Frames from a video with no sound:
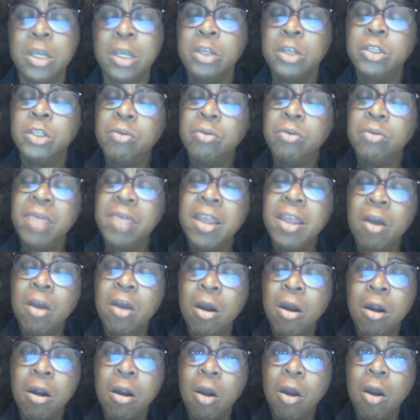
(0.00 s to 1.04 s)
So they
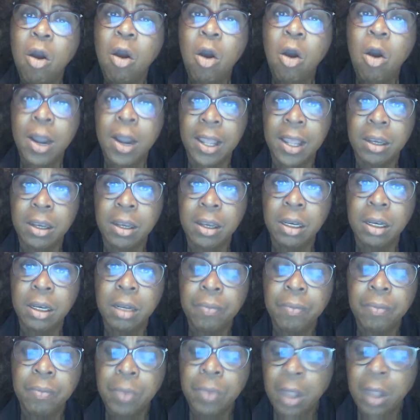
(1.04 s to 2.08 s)
are on it.
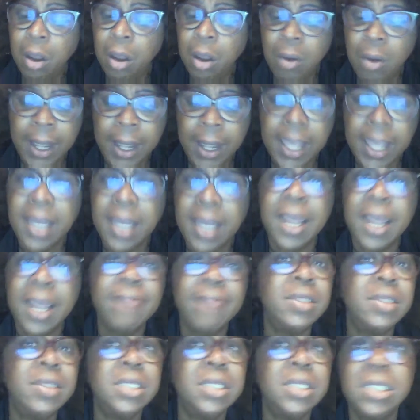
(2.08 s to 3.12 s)
Oh, I can't
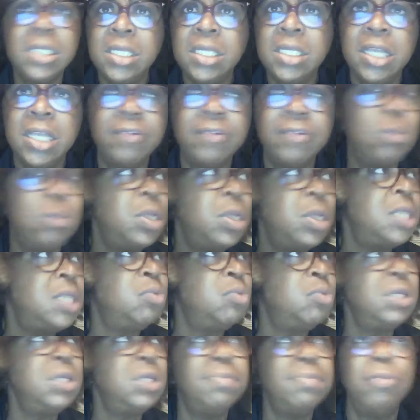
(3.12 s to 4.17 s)
have this. Does this have what is
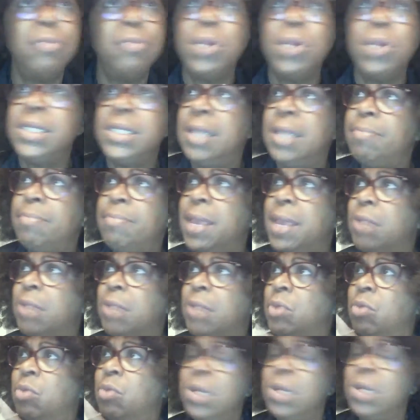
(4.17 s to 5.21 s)
that made
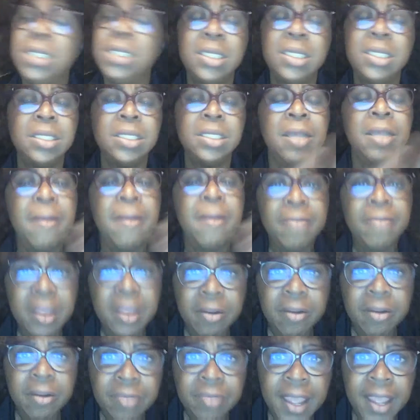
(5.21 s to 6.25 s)
with? What is this?
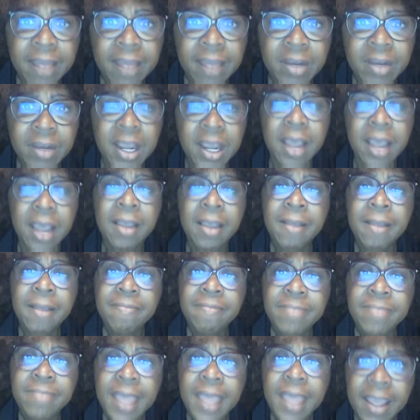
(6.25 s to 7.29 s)
They have
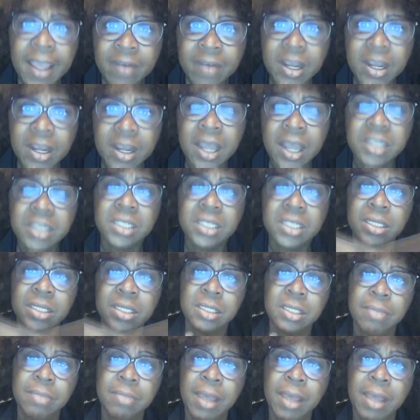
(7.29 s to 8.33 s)
a
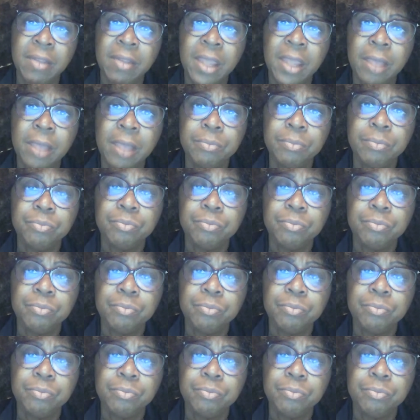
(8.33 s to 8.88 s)
consciousness about that.